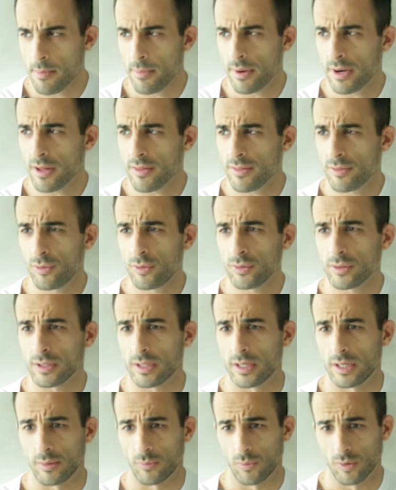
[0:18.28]
But I
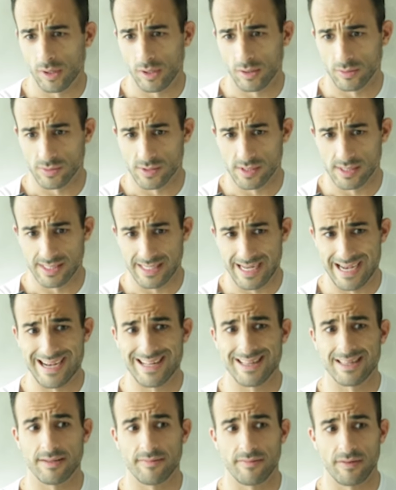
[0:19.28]
thought what I'll
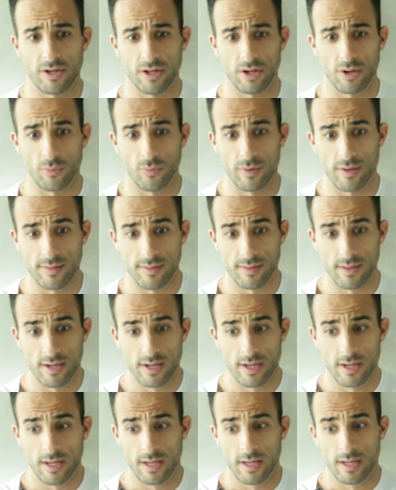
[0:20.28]
start the video with
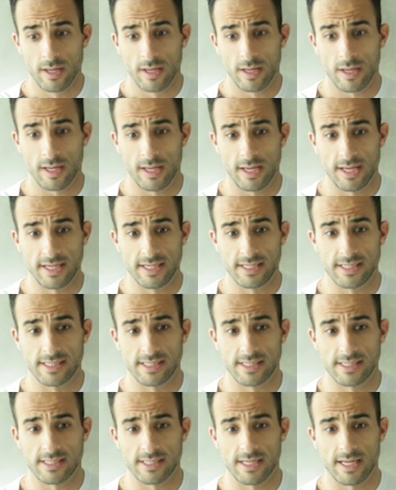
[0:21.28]

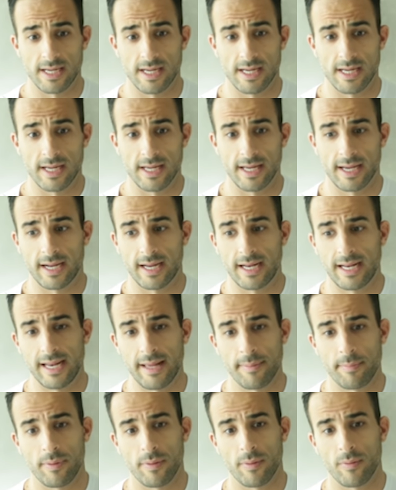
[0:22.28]
is a
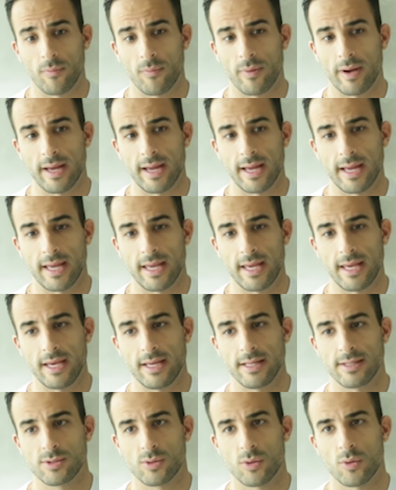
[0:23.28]
clip where
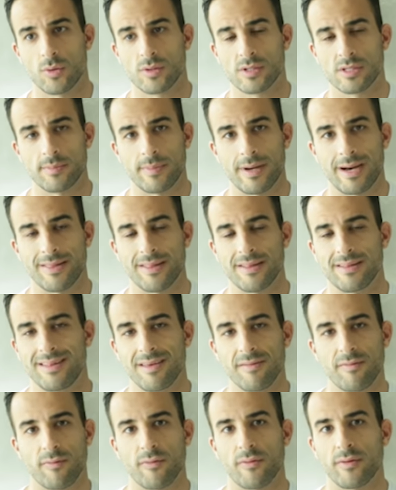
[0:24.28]
he talks about the
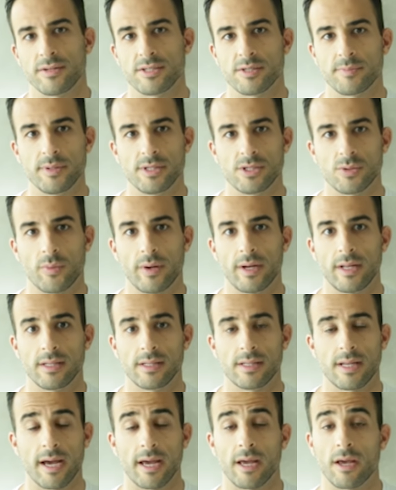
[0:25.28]
difference
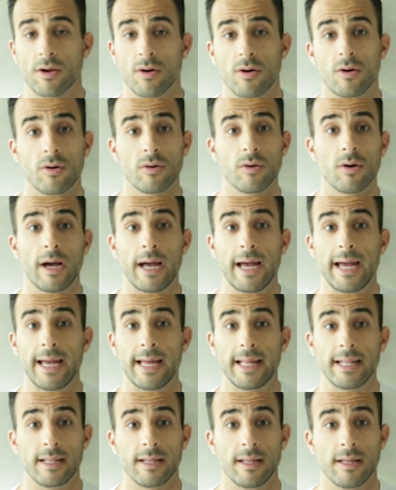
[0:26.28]
between Tai Gong
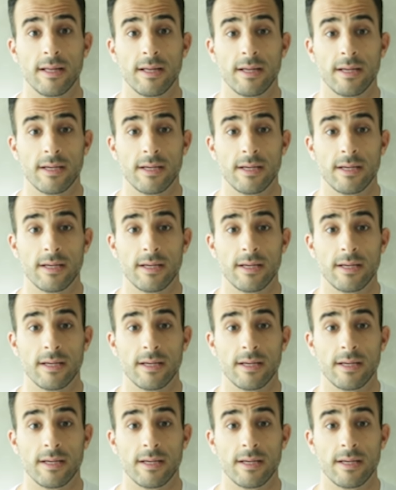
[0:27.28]
and